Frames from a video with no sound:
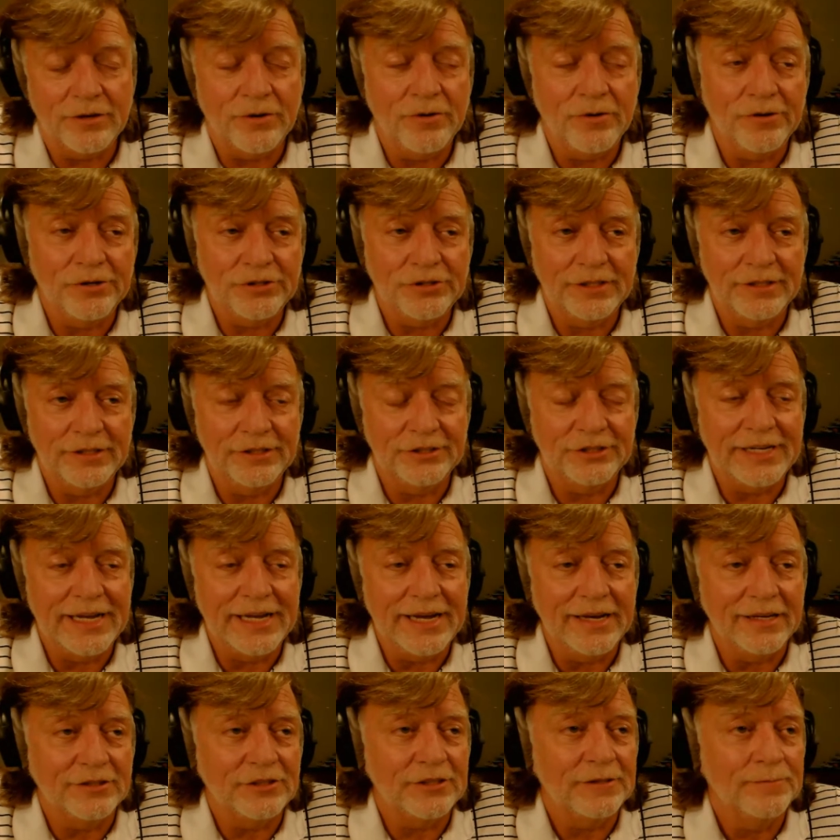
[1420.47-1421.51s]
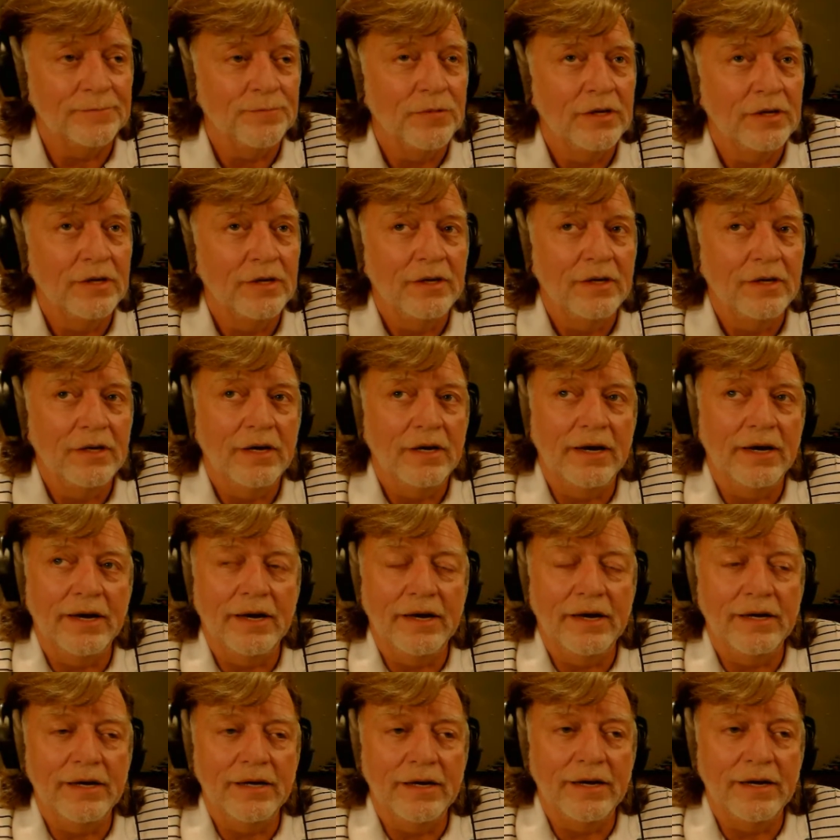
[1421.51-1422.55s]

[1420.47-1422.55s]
horse understands. And